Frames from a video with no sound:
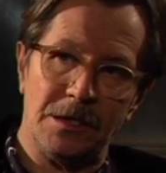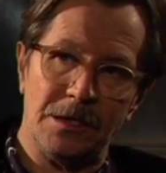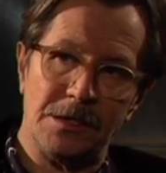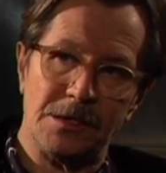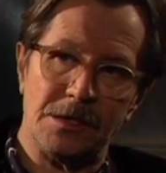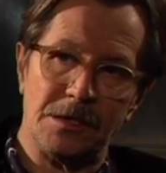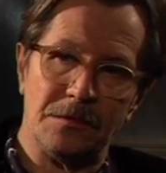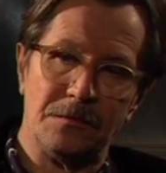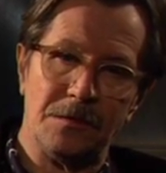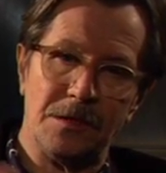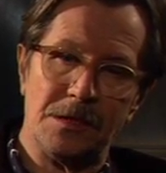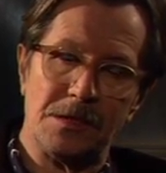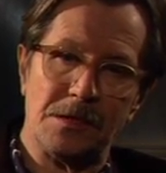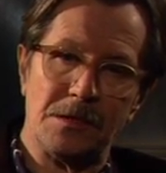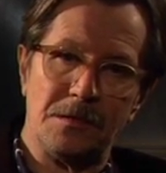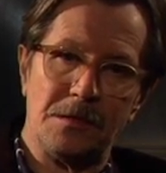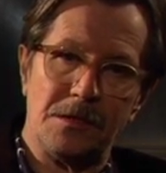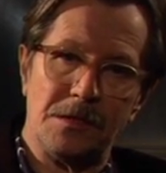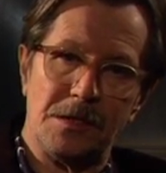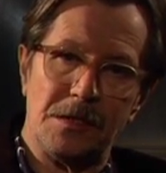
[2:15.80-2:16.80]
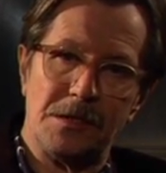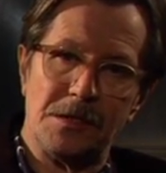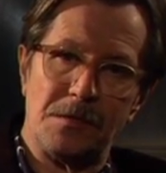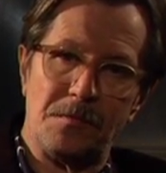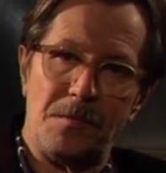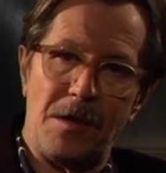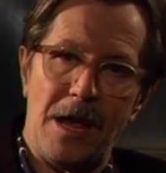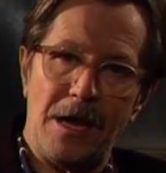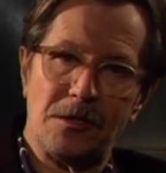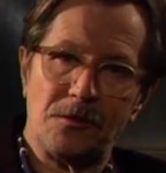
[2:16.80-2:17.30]
is a is a, is a
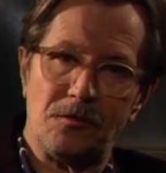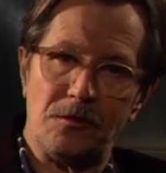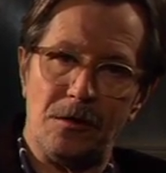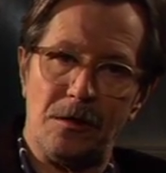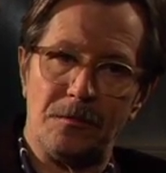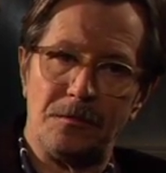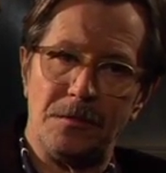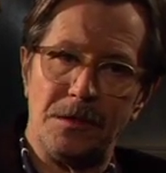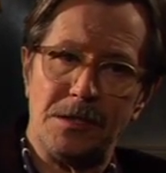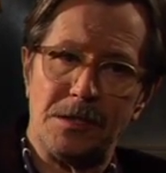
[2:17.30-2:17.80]
backdrop.